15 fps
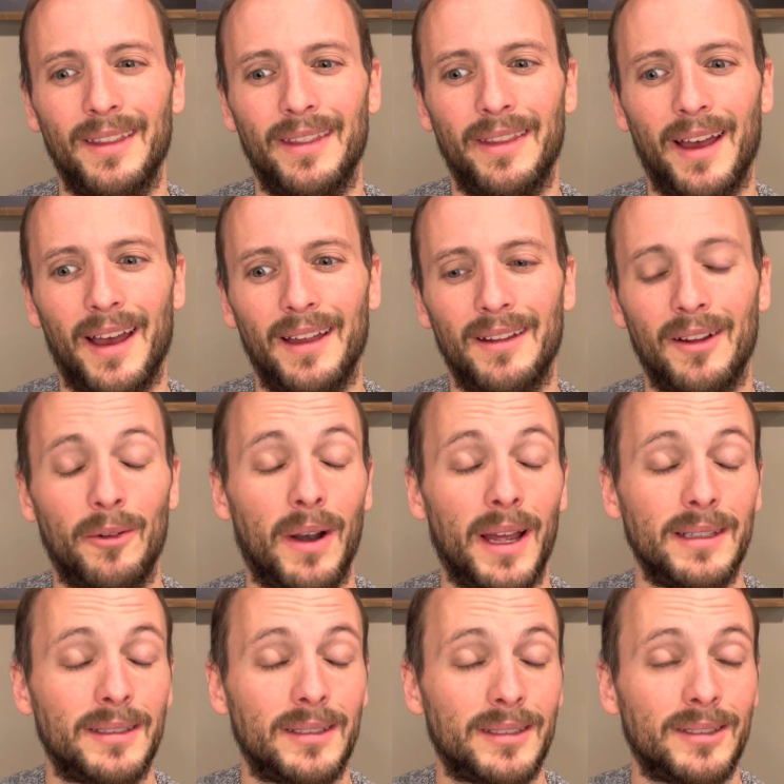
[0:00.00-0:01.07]
that
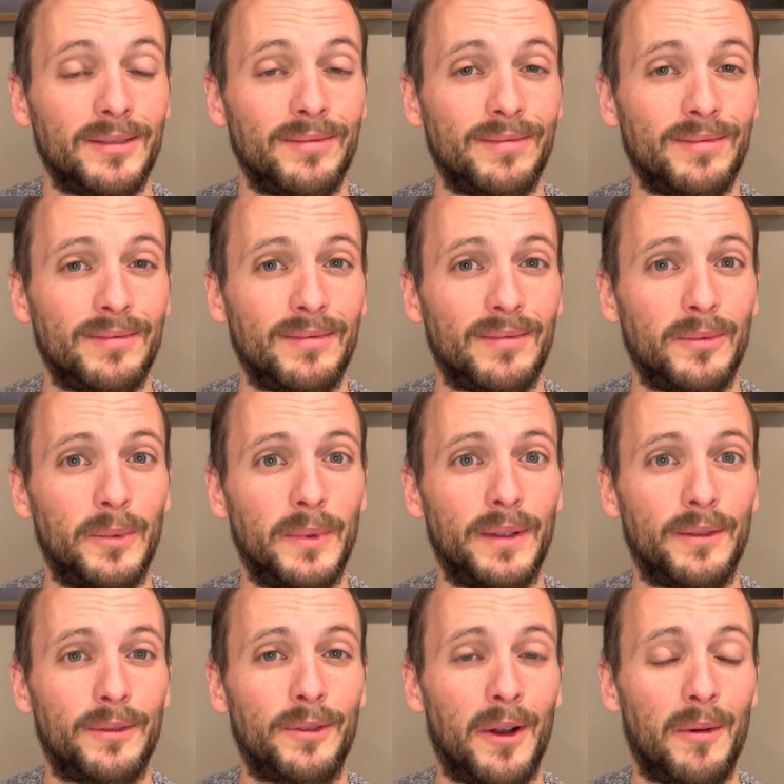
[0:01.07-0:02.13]
arises
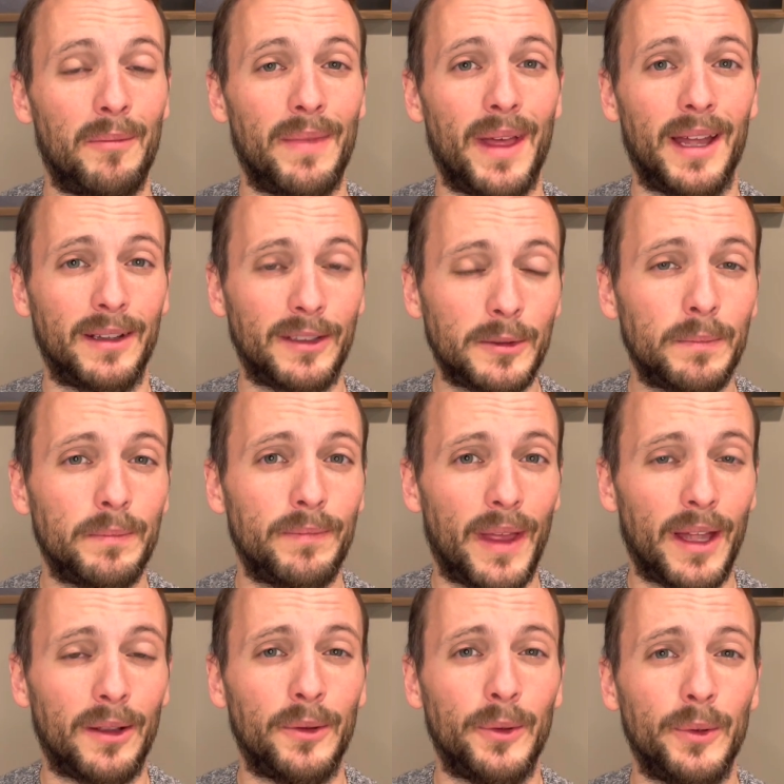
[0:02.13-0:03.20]
from
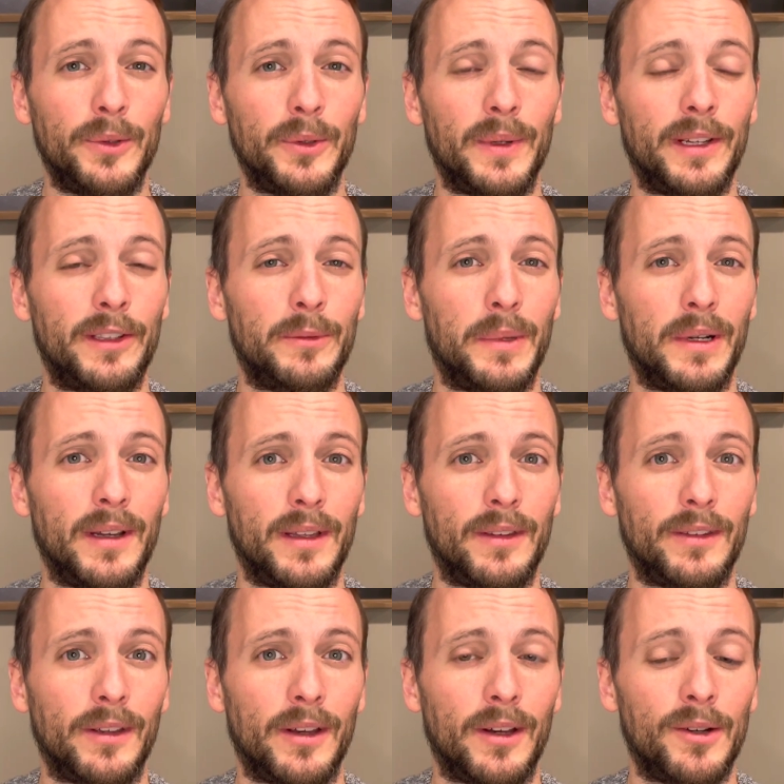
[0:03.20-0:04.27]
that illusory
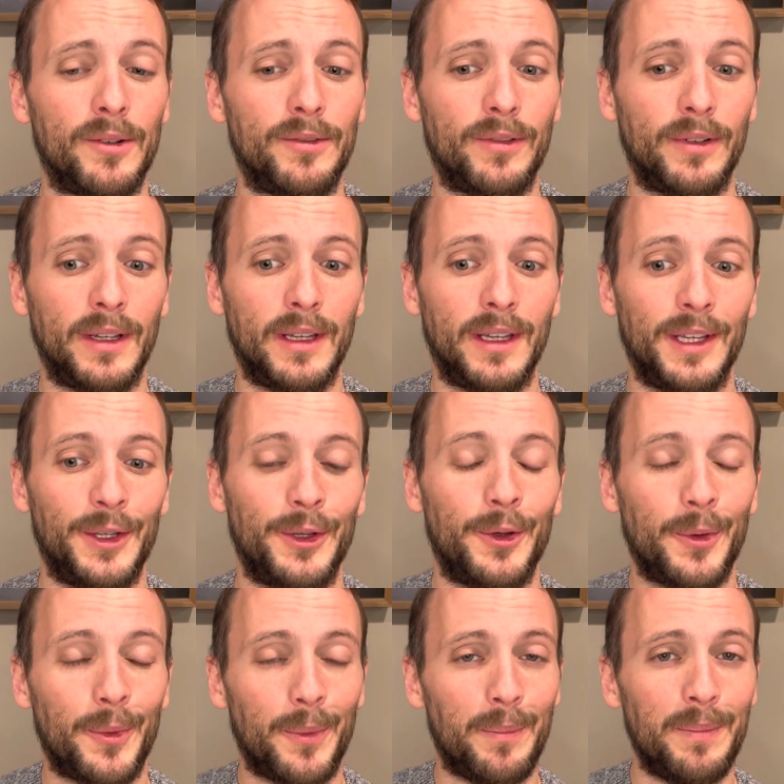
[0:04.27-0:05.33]
experience of
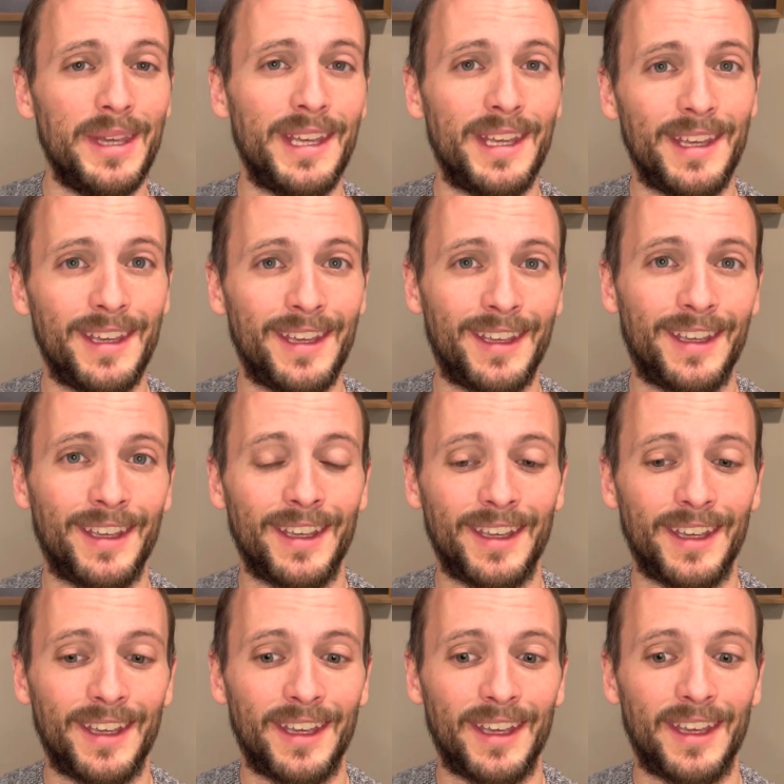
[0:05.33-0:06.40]
me
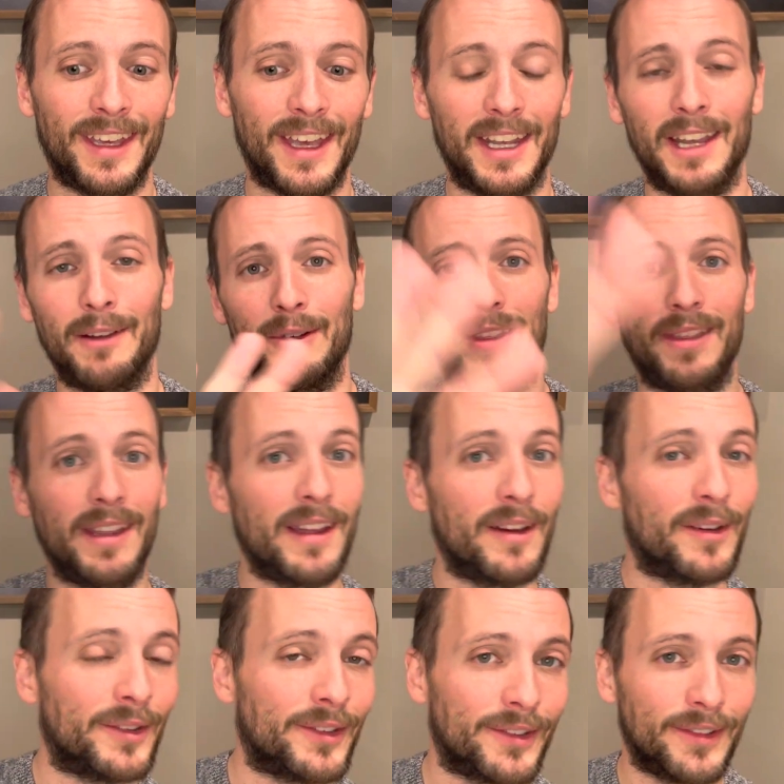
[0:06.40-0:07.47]
and everything
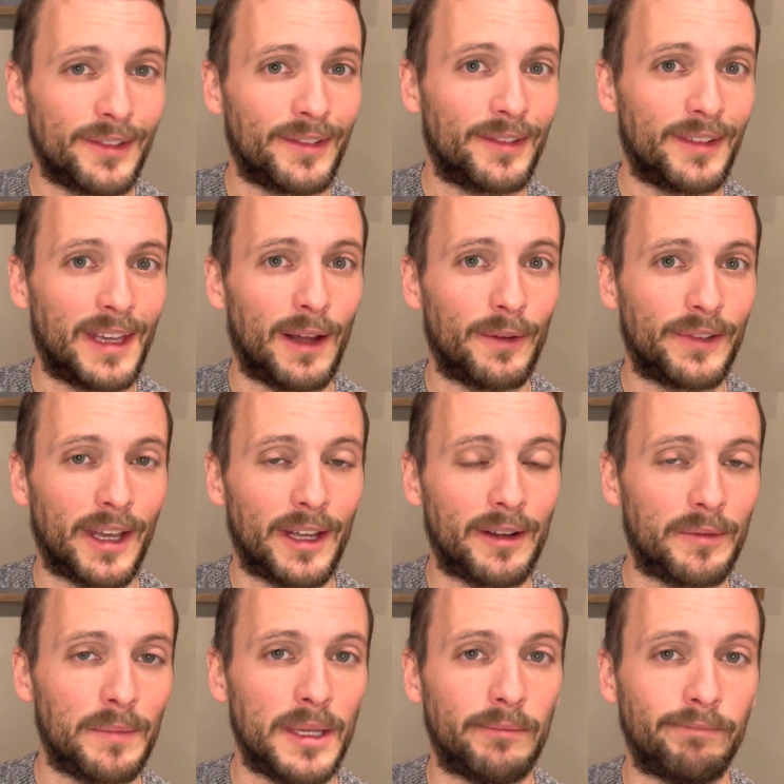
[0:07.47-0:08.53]
else outside of
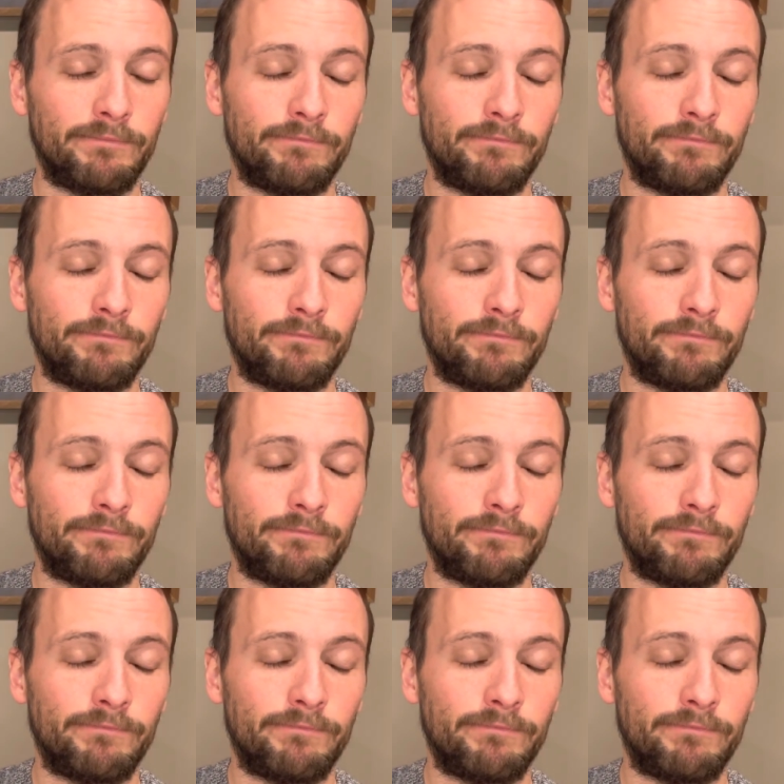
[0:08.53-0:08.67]
me.